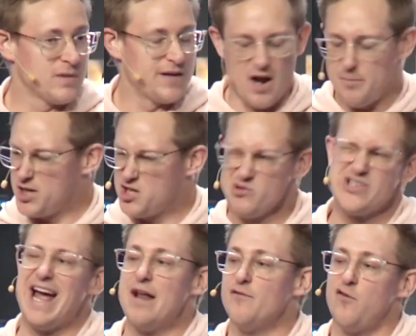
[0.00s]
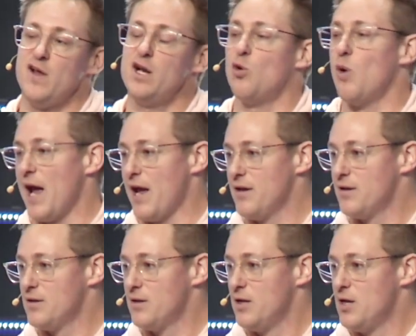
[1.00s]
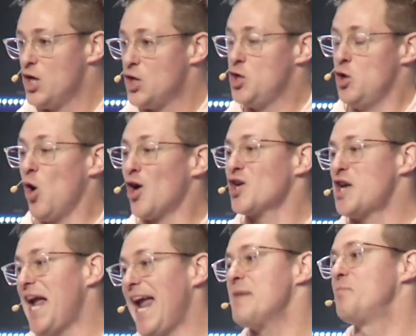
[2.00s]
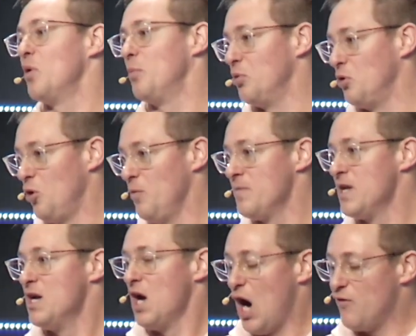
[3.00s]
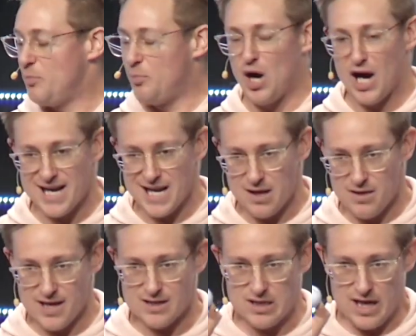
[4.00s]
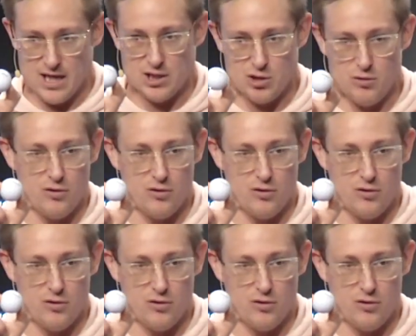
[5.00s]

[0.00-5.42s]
If I put you 10 feet away, you are capable of putting this into the